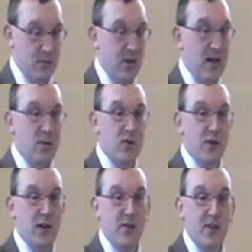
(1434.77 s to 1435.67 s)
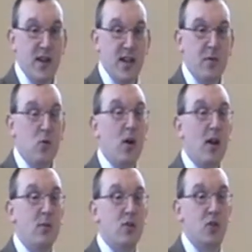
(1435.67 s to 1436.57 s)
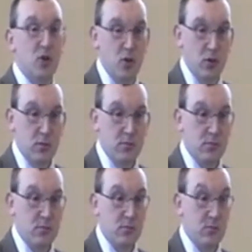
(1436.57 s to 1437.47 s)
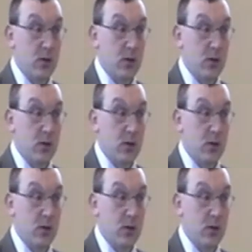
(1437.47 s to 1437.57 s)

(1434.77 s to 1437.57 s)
Bible's forever telling me what I must do.